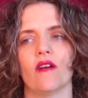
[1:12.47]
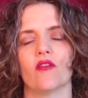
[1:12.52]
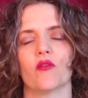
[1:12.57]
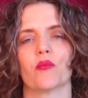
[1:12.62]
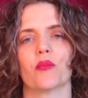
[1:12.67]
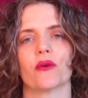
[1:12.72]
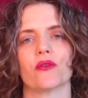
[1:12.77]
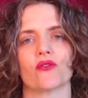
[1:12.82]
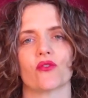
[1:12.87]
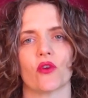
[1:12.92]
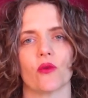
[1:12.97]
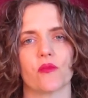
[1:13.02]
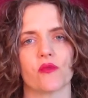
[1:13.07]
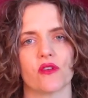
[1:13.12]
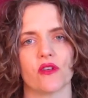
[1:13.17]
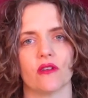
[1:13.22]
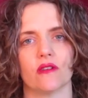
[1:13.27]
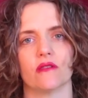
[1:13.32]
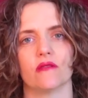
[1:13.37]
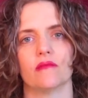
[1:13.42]

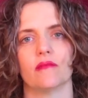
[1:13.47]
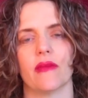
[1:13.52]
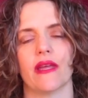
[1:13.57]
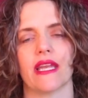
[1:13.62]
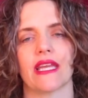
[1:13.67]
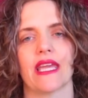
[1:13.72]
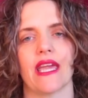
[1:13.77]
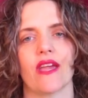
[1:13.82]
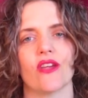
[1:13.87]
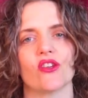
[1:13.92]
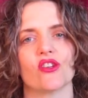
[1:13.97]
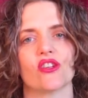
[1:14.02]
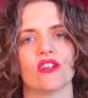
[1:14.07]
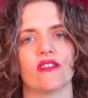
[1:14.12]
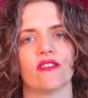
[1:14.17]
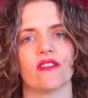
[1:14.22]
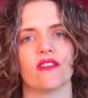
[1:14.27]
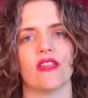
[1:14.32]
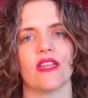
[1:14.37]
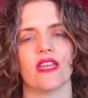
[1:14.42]
prescription medication
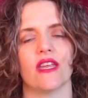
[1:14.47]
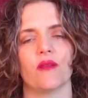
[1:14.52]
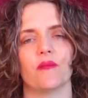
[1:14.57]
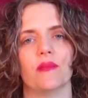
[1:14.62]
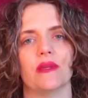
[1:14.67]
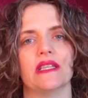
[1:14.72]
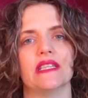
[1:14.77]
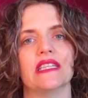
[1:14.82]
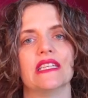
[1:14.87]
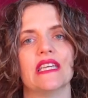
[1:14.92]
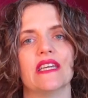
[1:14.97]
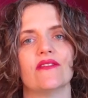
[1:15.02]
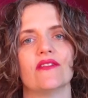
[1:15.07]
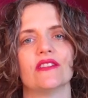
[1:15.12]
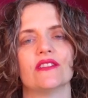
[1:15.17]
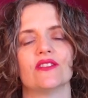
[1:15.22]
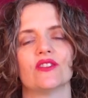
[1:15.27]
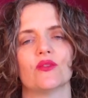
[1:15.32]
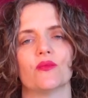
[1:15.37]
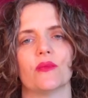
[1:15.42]
that had been
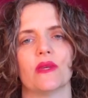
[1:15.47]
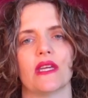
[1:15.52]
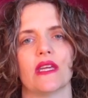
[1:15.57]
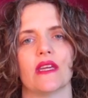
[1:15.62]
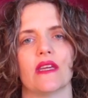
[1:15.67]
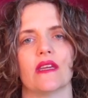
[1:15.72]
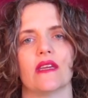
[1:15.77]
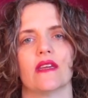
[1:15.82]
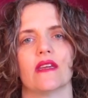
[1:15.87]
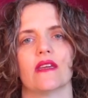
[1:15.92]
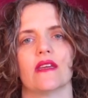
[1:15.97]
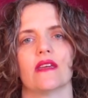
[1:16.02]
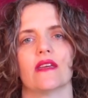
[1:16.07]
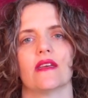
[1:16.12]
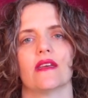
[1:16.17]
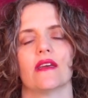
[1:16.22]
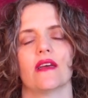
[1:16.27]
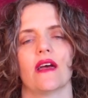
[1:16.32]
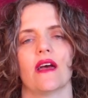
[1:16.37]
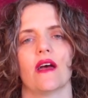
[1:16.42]
given to me
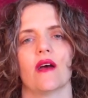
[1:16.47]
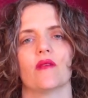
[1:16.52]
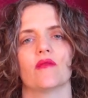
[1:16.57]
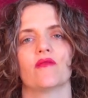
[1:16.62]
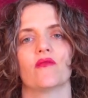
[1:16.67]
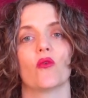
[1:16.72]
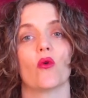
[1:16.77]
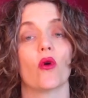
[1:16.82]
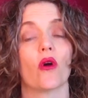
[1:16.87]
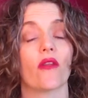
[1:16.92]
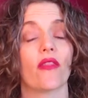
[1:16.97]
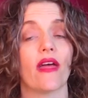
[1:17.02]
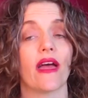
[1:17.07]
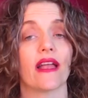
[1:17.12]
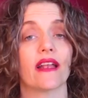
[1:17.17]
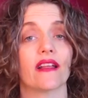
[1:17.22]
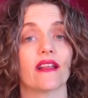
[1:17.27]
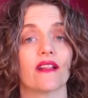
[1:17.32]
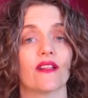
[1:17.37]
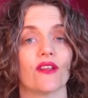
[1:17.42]
for
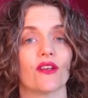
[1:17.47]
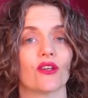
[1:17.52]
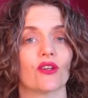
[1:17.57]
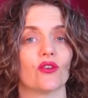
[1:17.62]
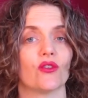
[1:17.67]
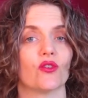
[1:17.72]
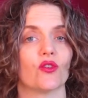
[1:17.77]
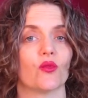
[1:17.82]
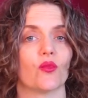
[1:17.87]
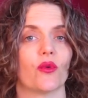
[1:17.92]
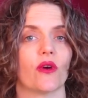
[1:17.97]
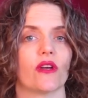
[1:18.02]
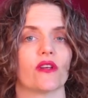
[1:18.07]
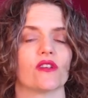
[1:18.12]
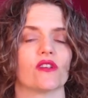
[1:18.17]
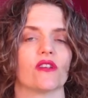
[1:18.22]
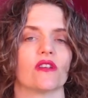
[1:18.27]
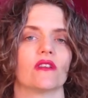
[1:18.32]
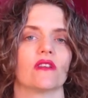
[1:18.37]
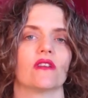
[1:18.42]
that clinical
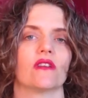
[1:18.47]
depression.